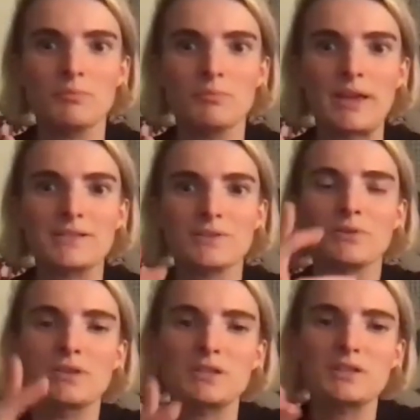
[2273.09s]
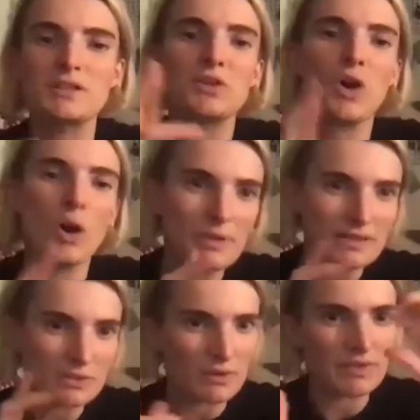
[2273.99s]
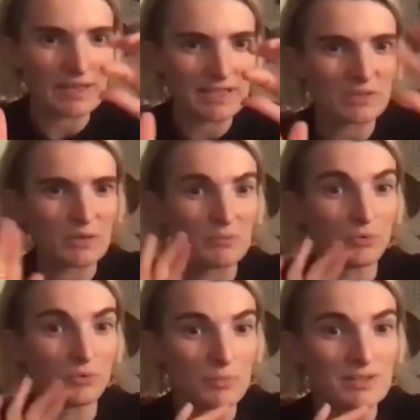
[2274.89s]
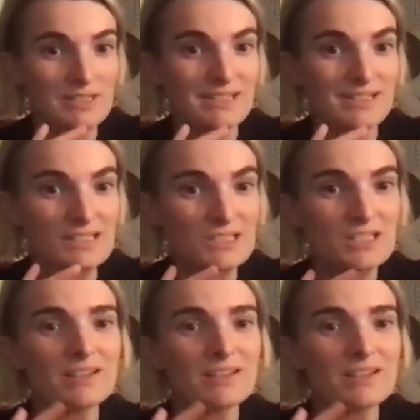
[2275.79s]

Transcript: based on the topics or the things that are being brought up in discussion?